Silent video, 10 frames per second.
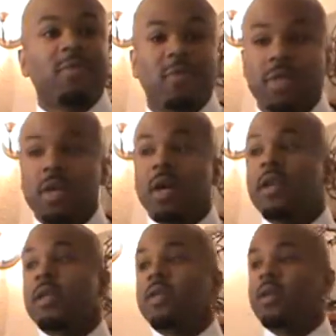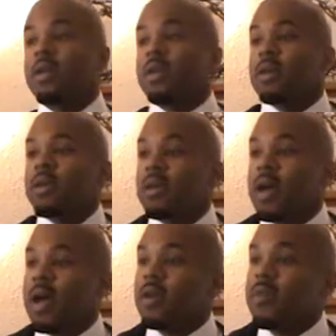There was another
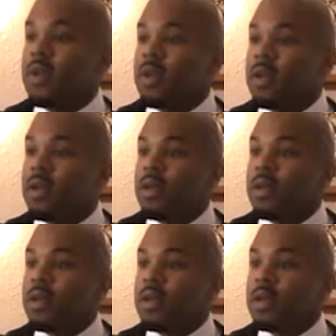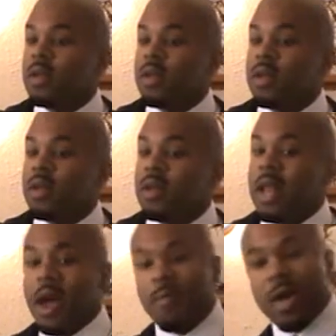argument.
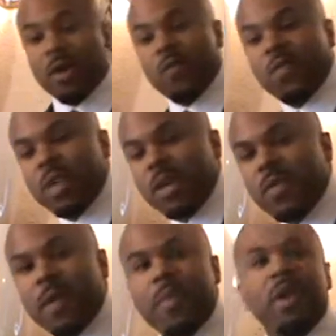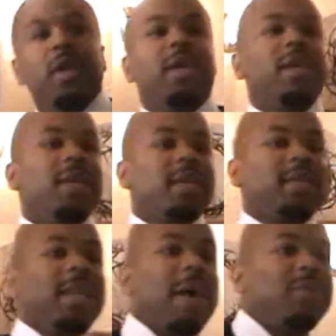Now, I'm not going to forgive that person. It
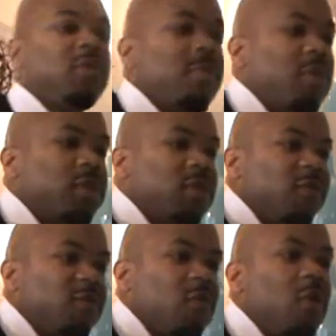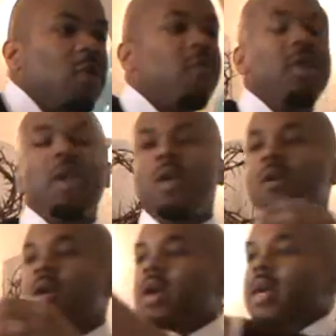stops your emotions from growing over
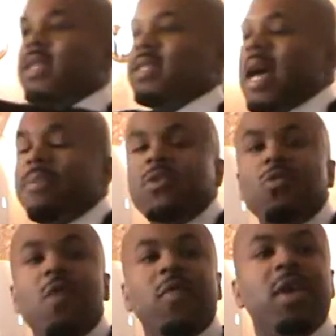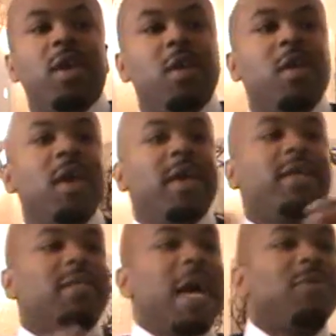here. It stops you over here. It
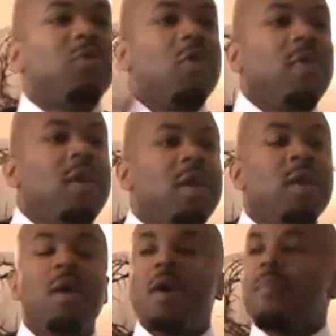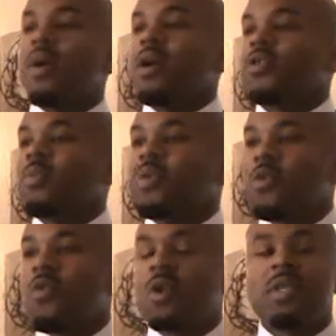stops you over here. But
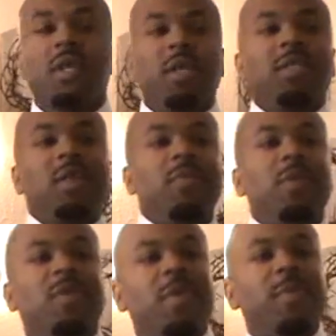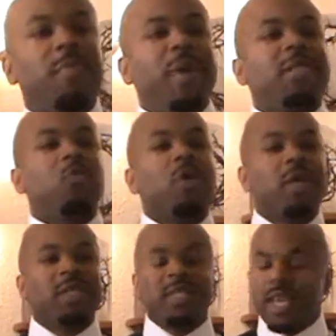entrepreneurs, some of the best
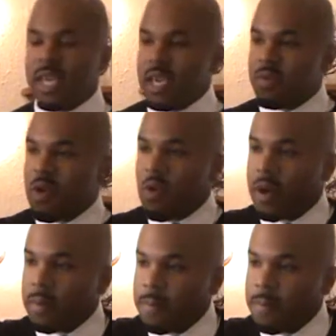ones, they keep going.